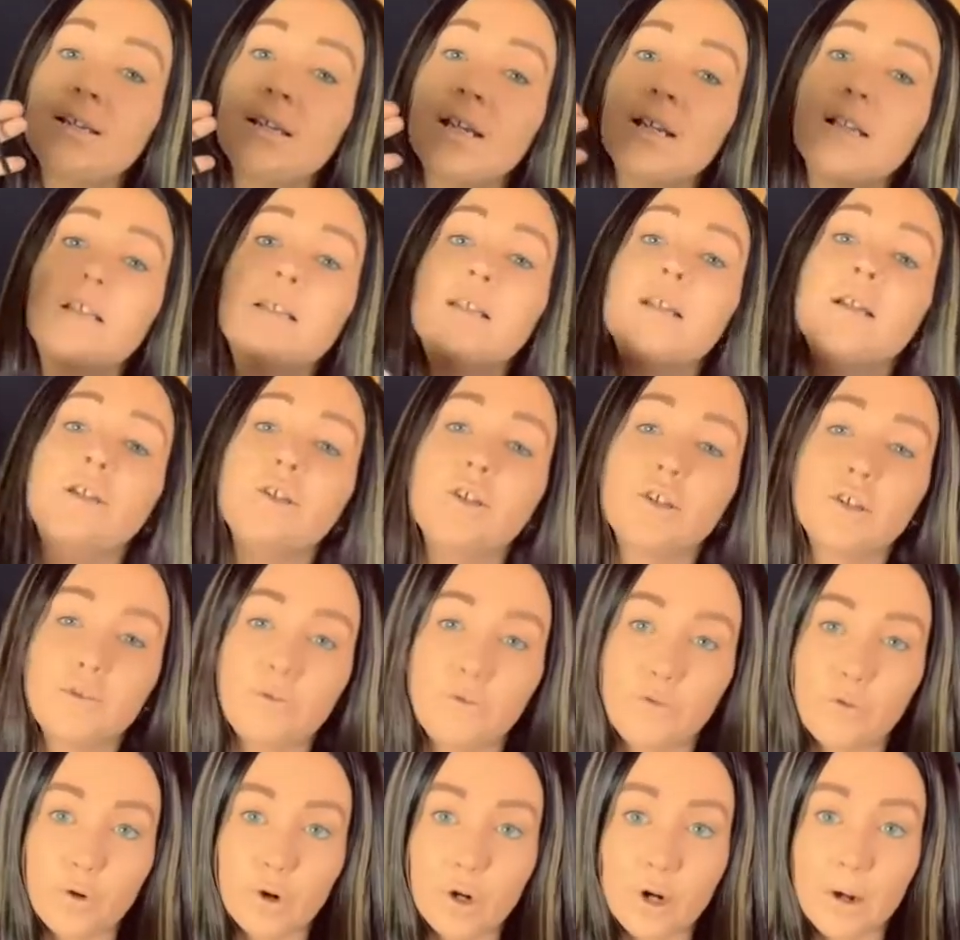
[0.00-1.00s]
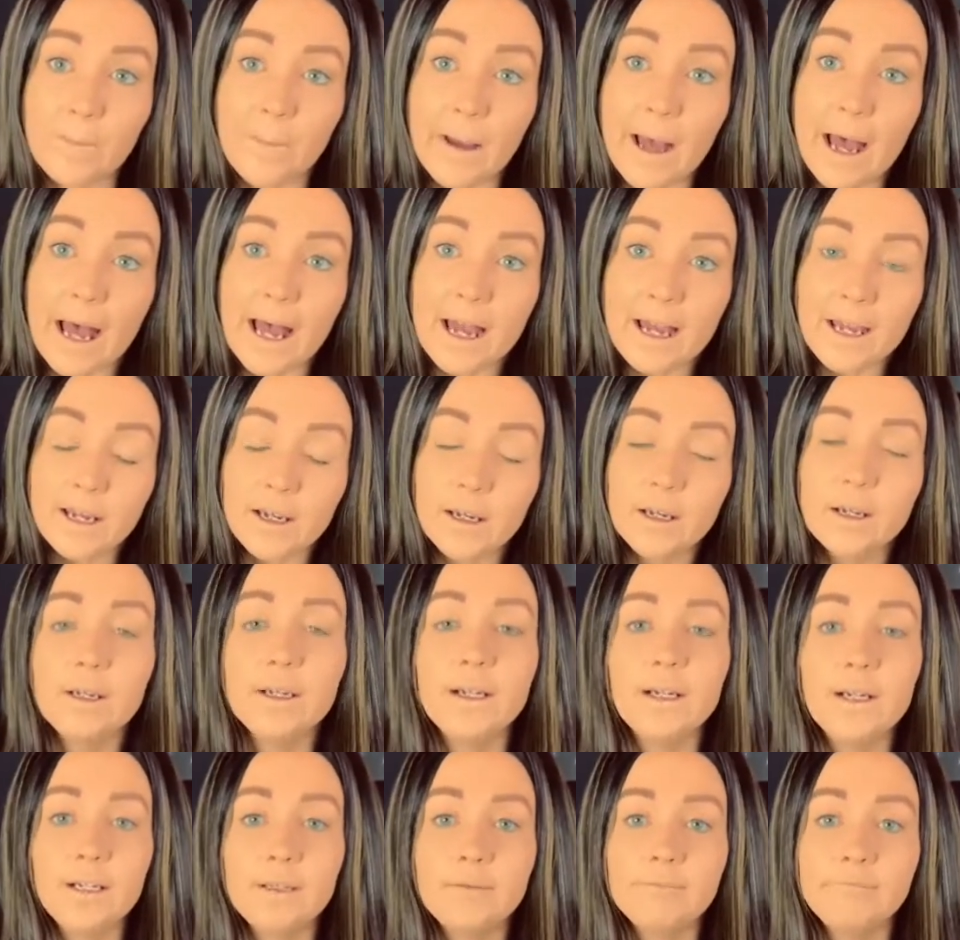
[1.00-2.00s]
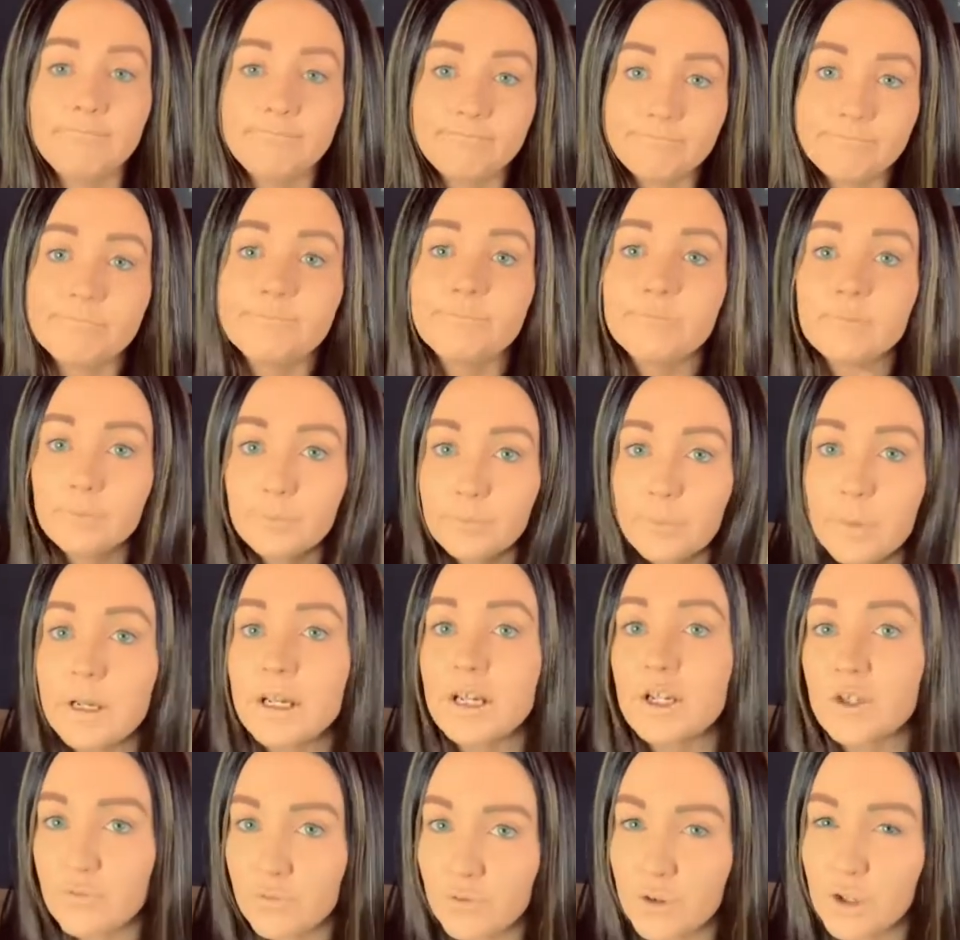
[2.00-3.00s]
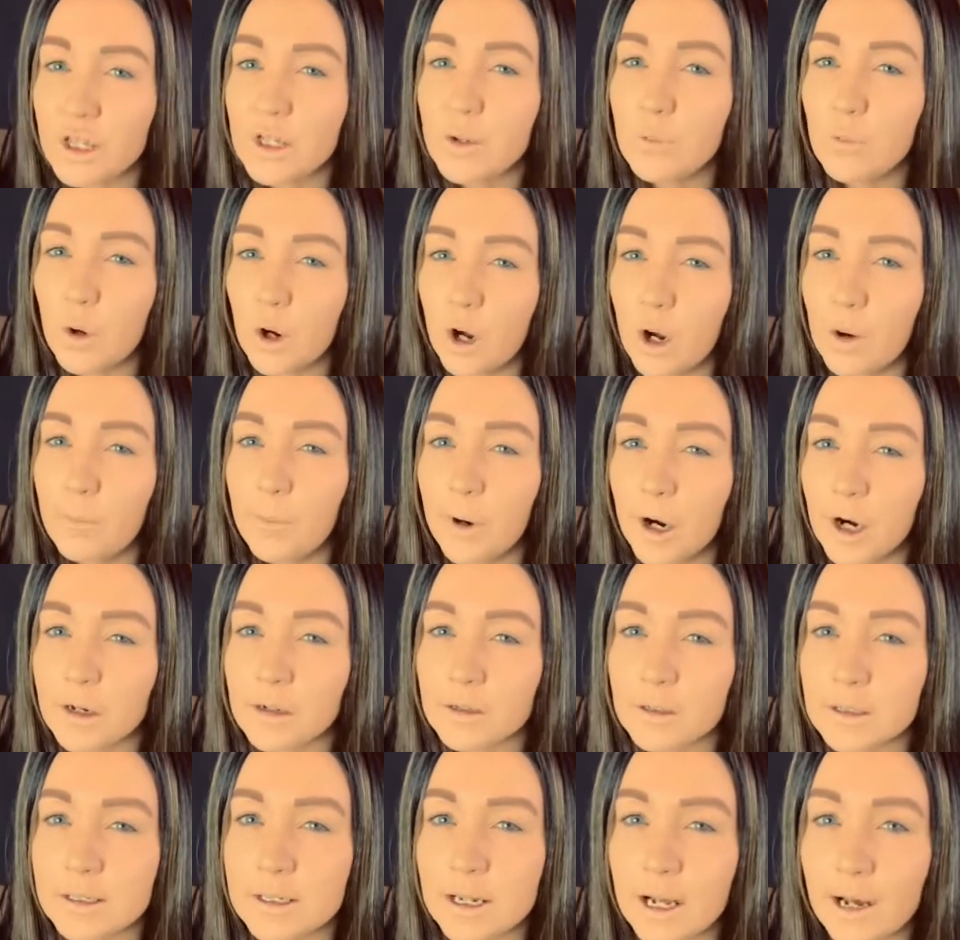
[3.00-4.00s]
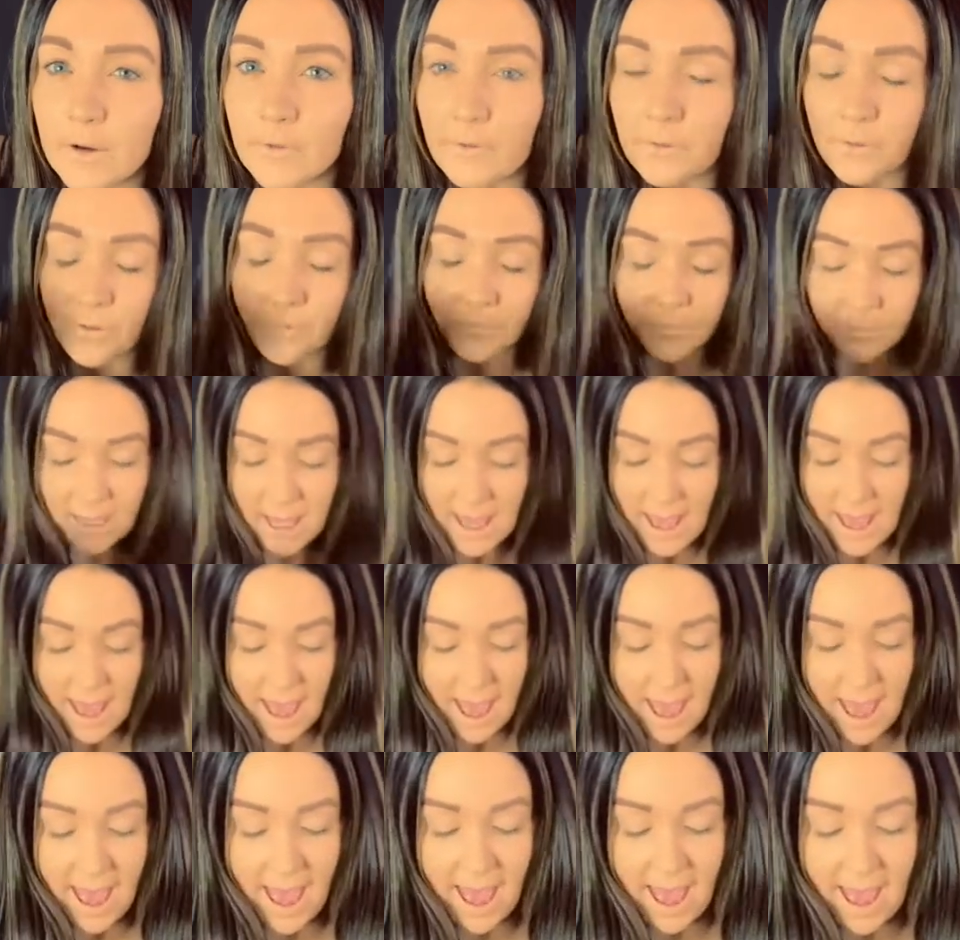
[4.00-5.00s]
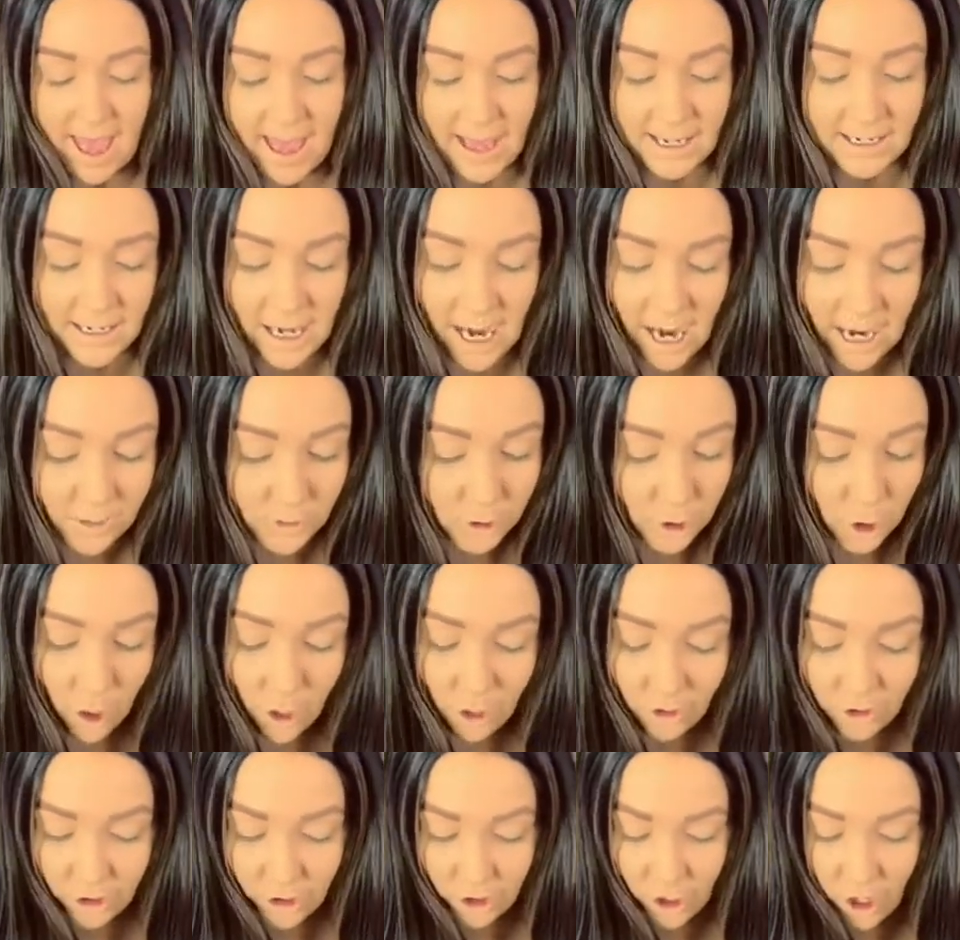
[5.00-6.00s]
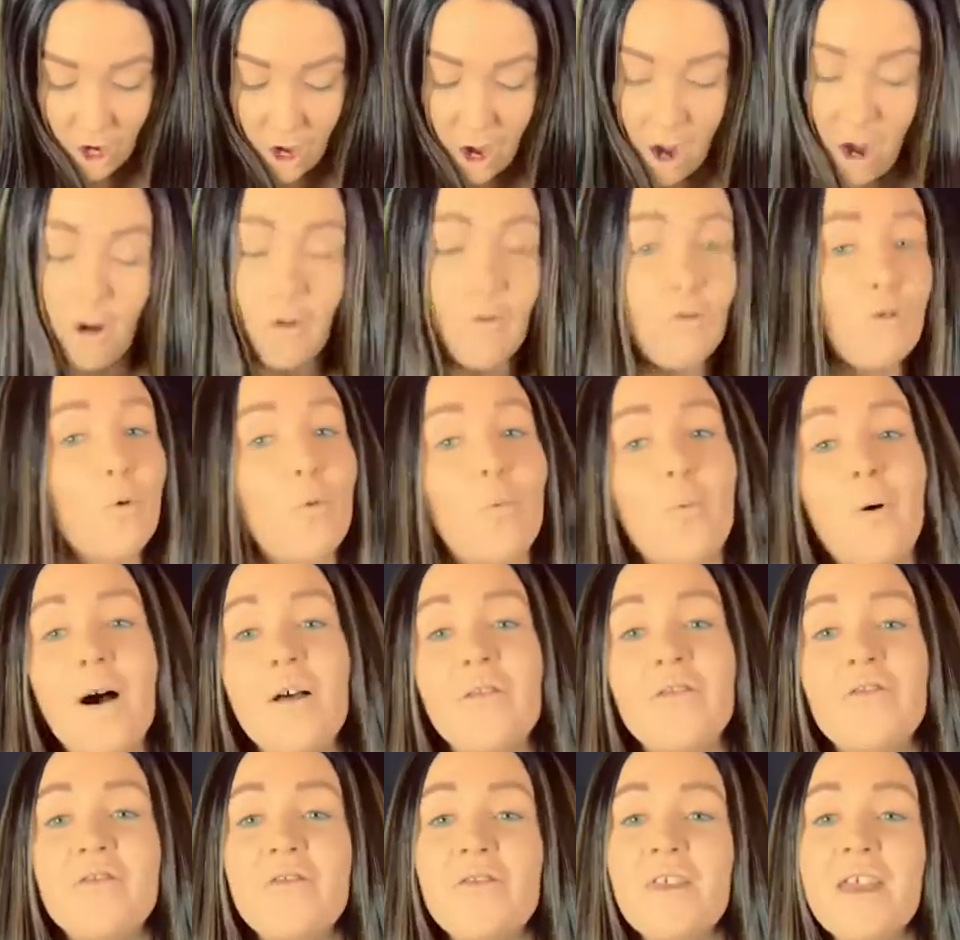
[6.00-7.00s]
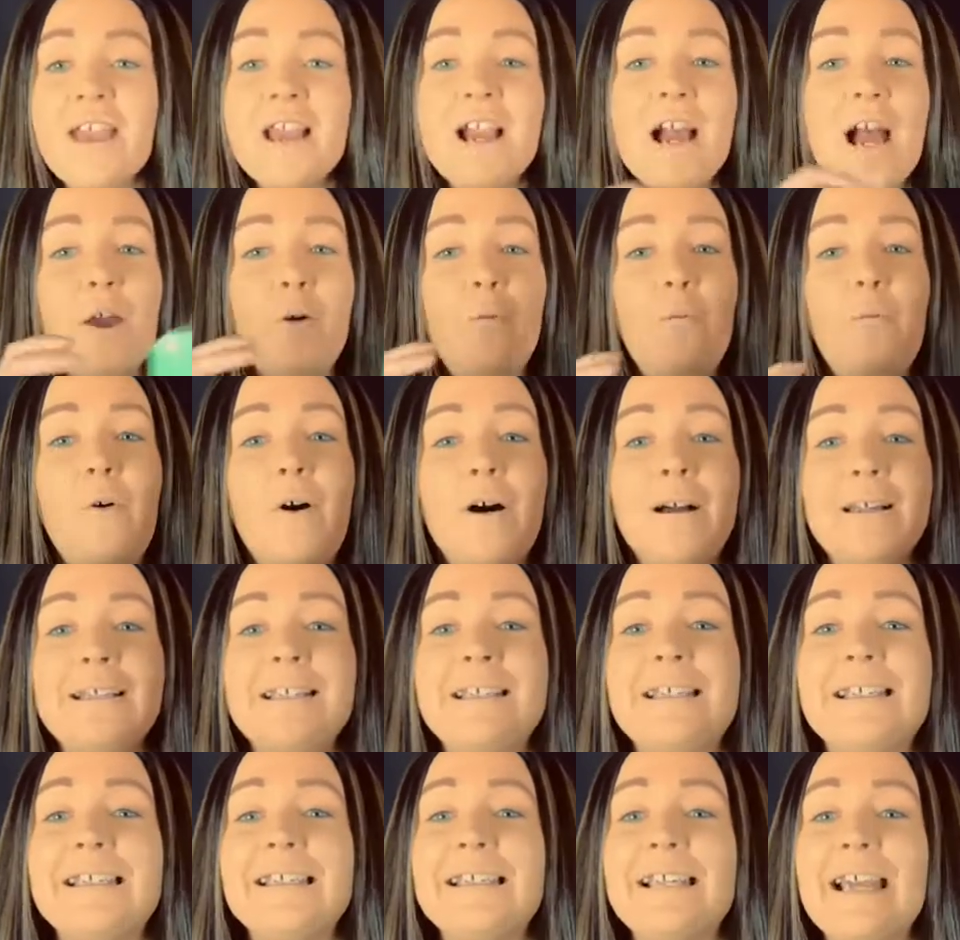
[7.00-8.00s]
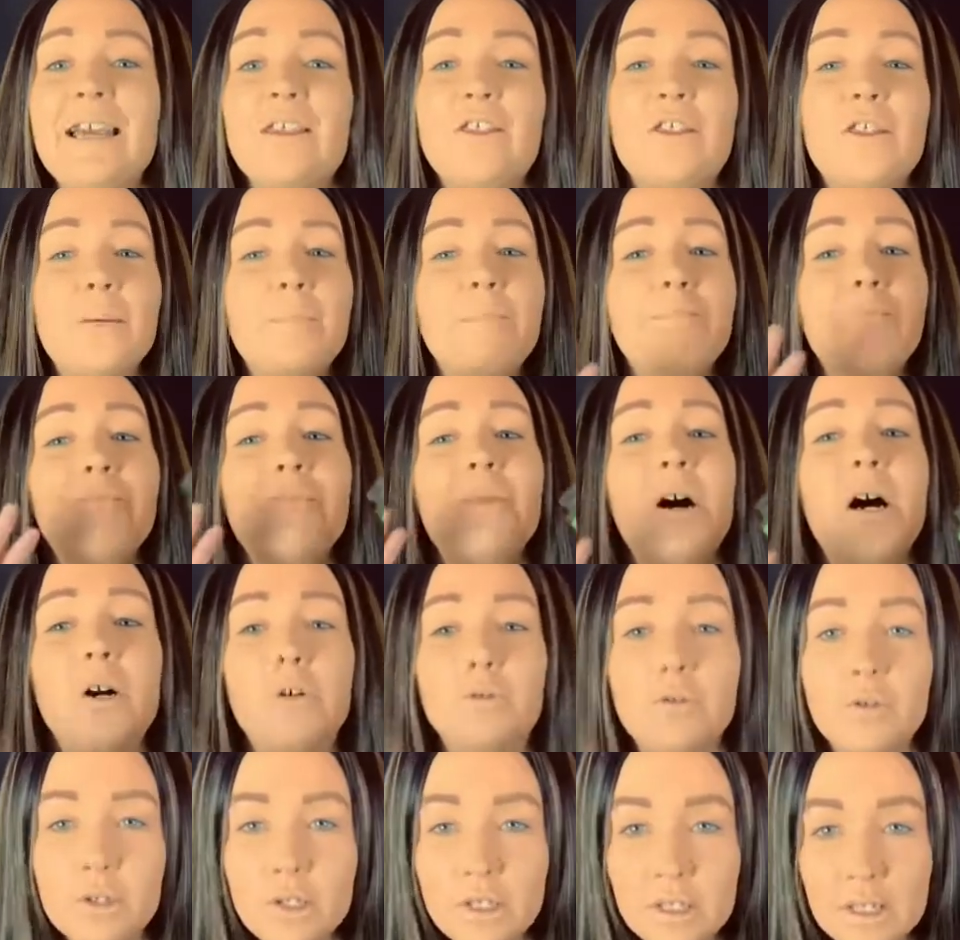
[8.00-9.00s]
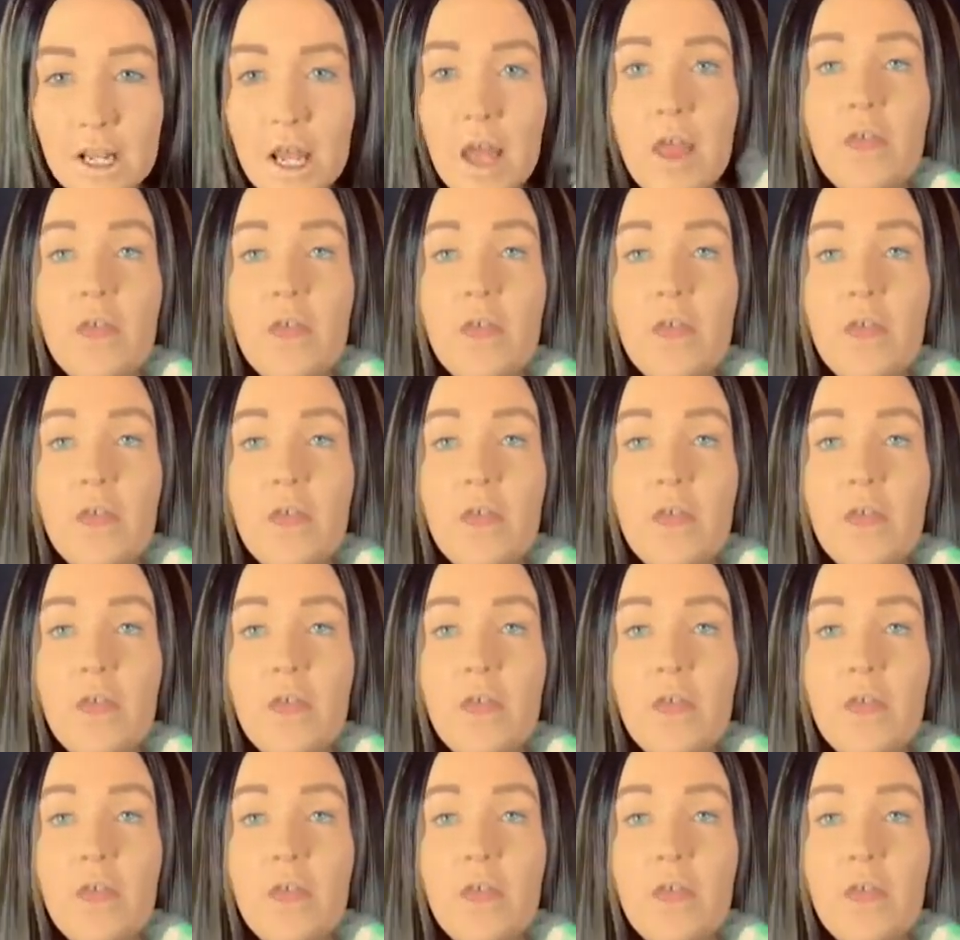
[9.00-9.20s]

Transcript: It's in a Sephora bag, but it's really Walmart stuff. And I told y'all the one thing I wanted to get the most